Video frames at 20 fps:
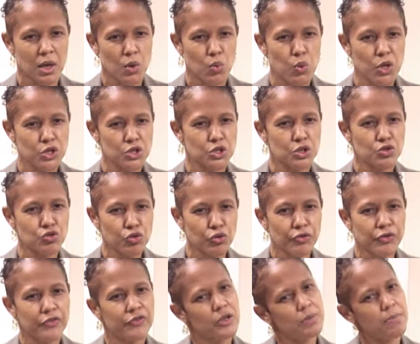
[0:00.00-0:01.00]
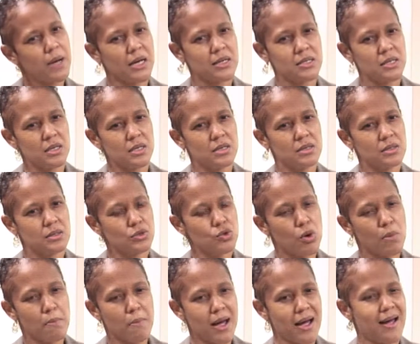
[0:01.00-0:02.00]
which the truth of the matter is
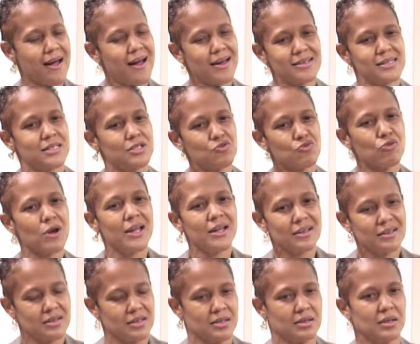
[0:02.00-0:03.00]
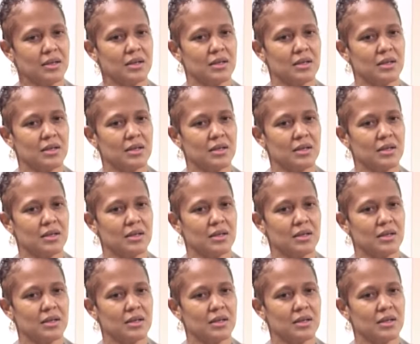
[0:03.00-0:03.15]
no man has the right